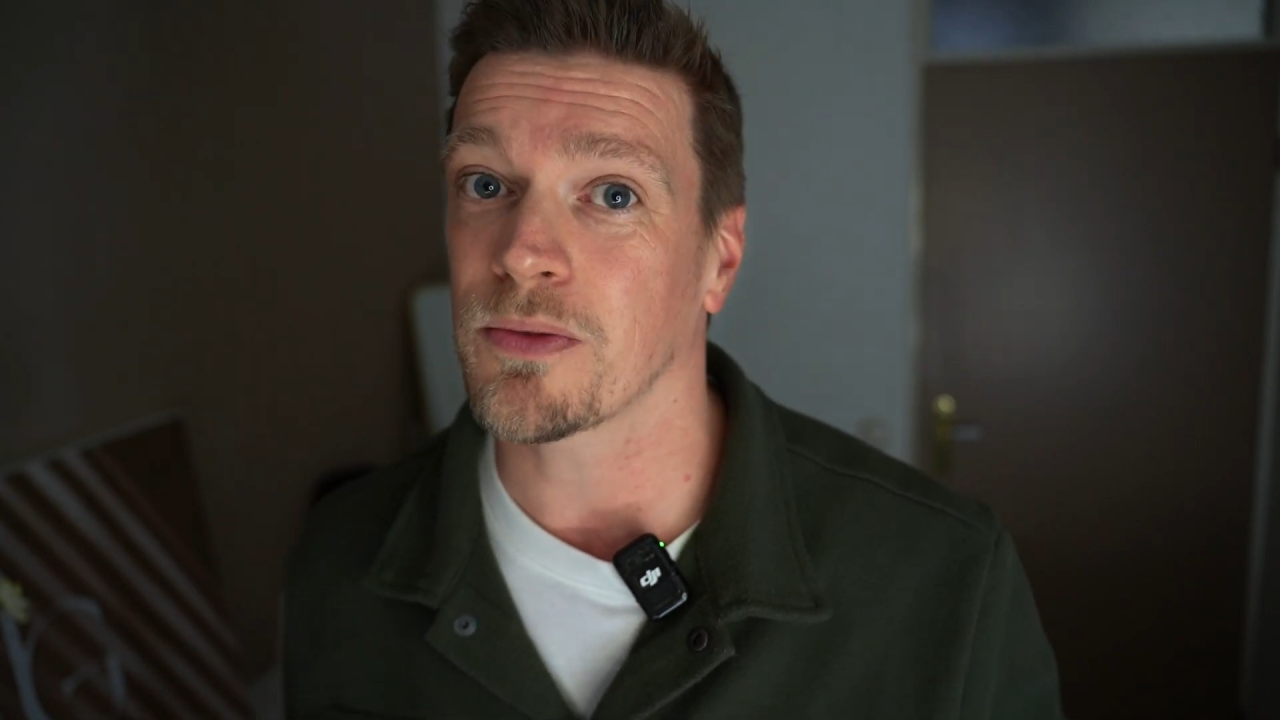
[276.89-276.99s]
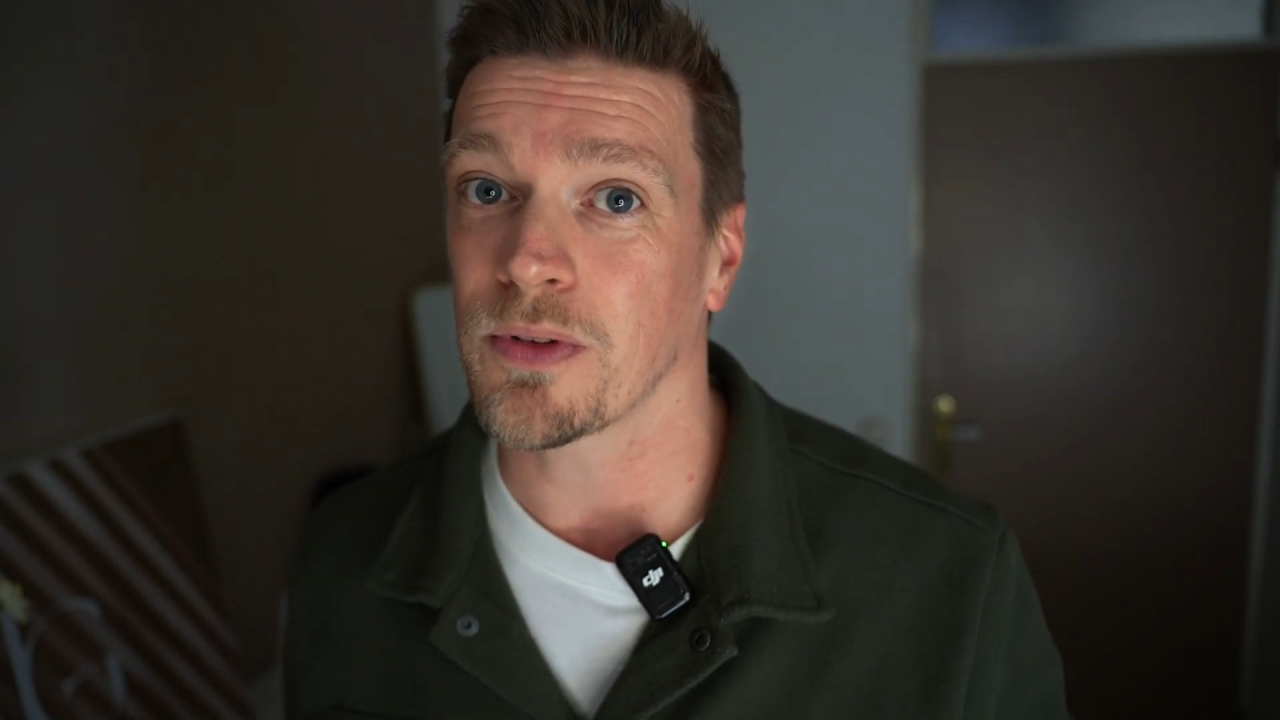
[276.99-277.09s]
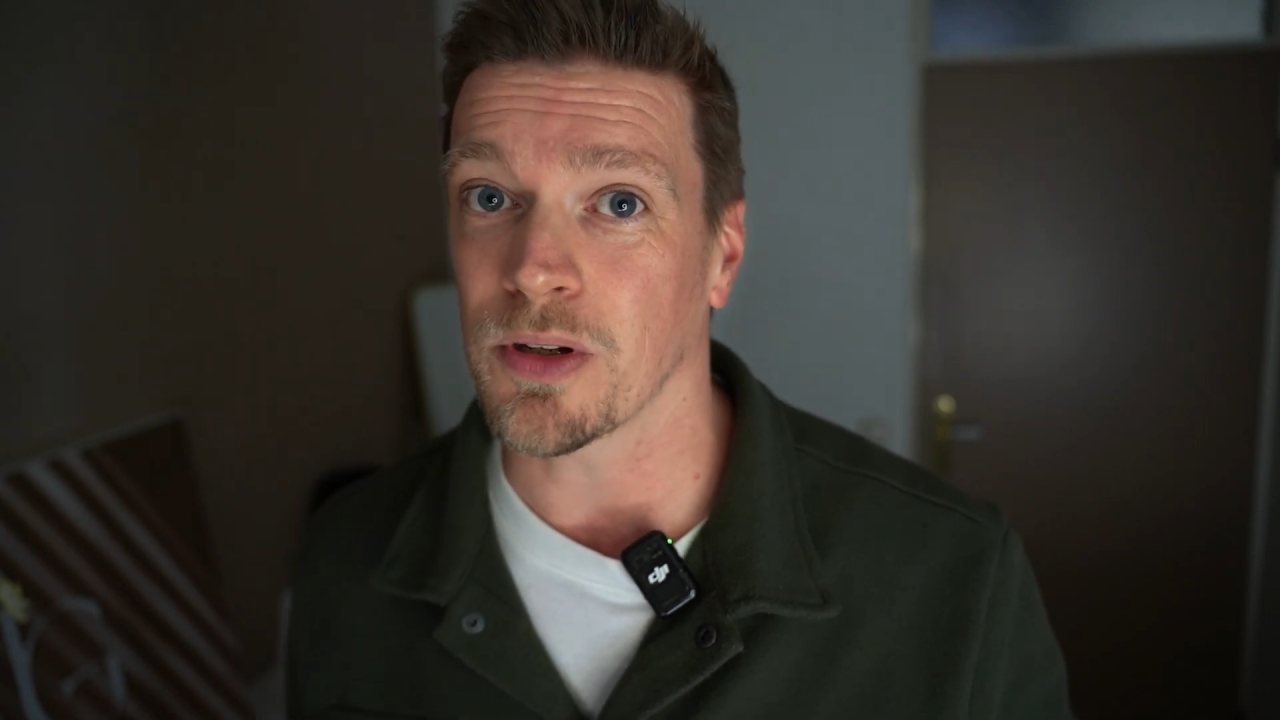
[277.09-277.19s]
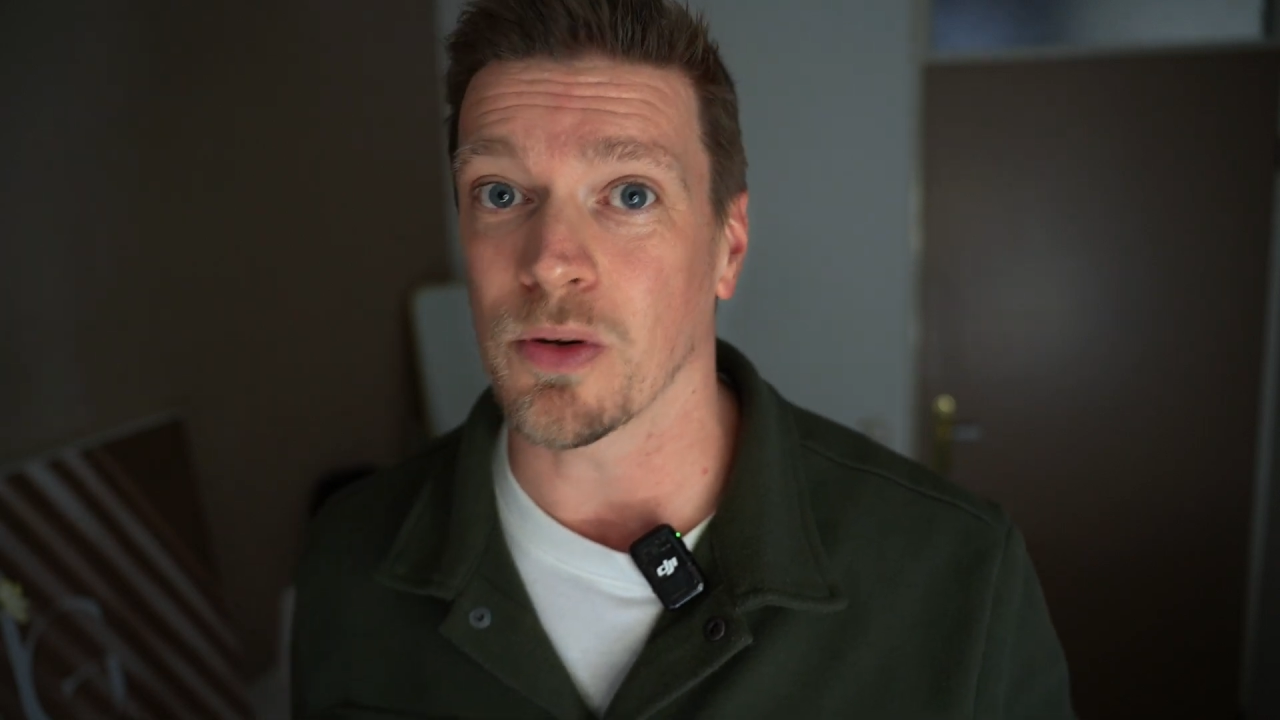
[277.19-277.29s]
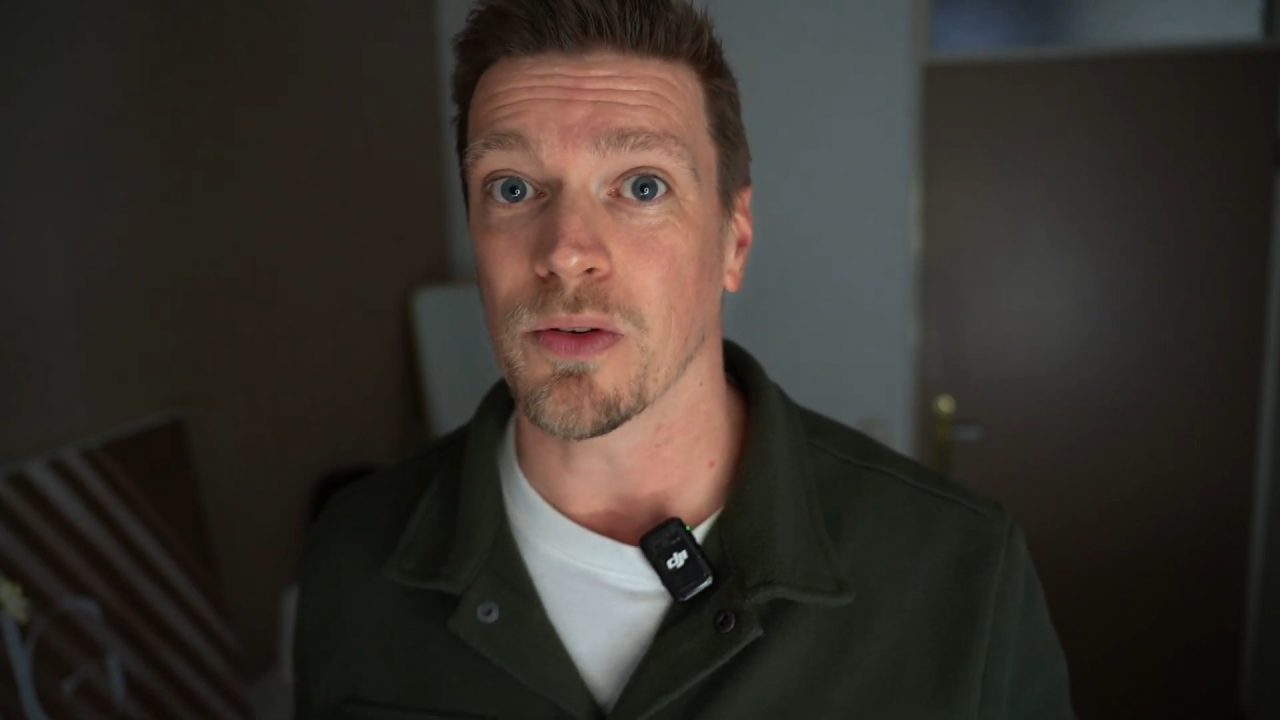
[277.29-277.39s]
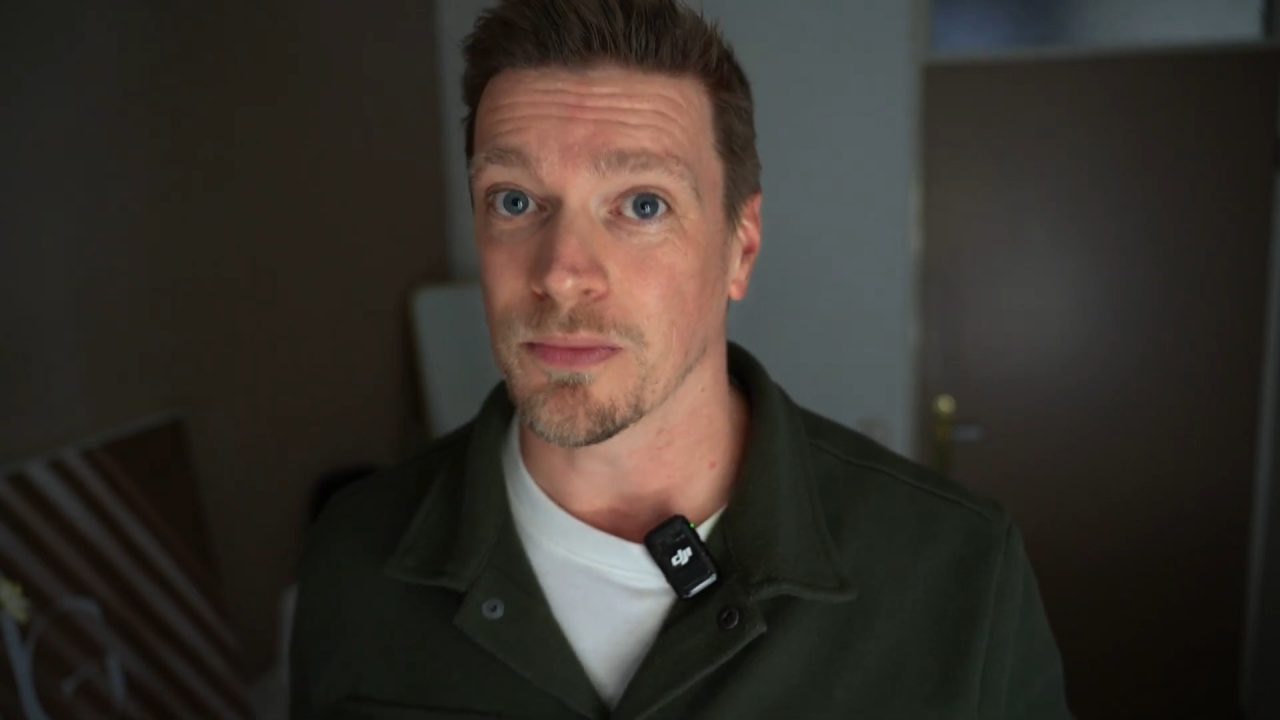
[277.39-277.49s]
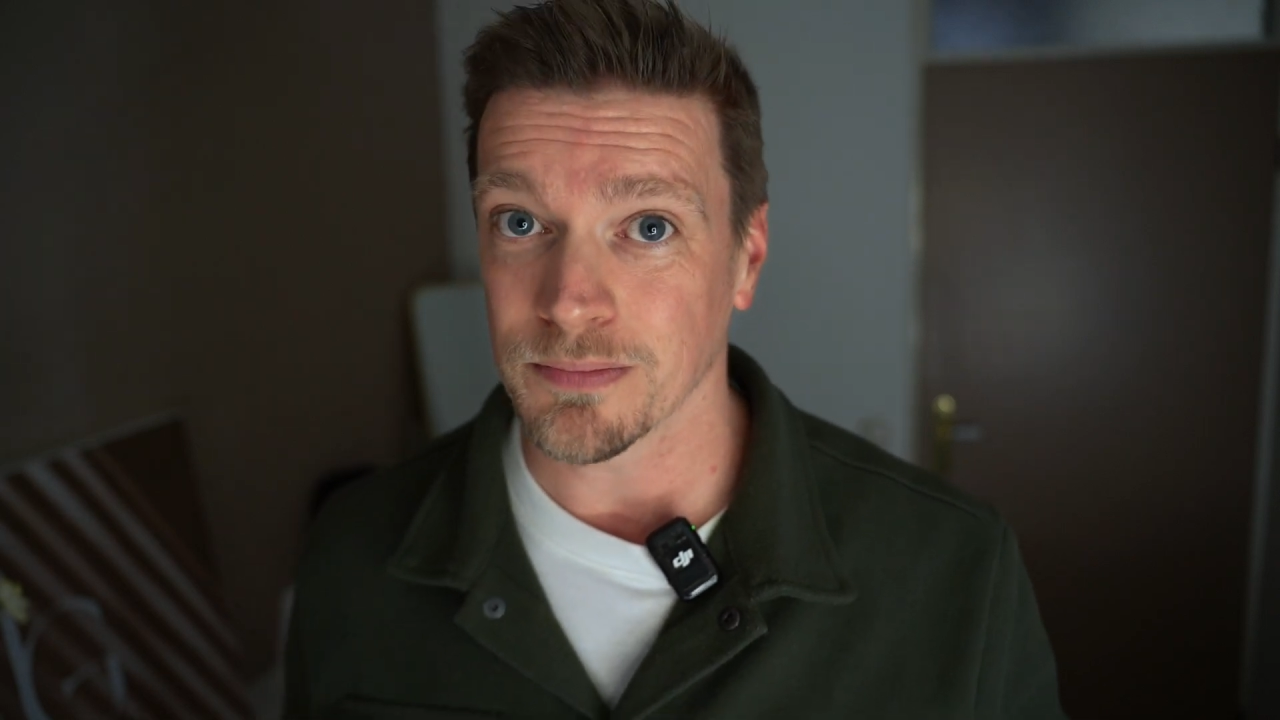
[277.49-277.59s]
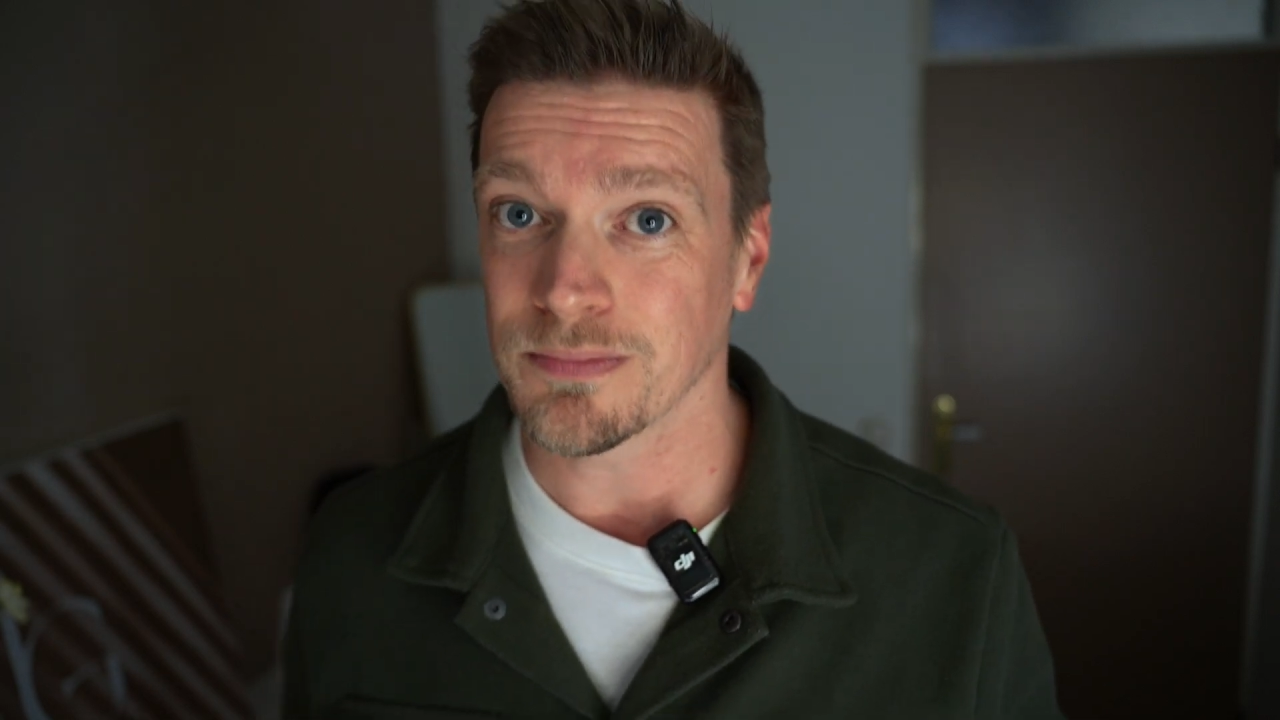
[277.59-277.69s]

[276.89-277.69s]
you know,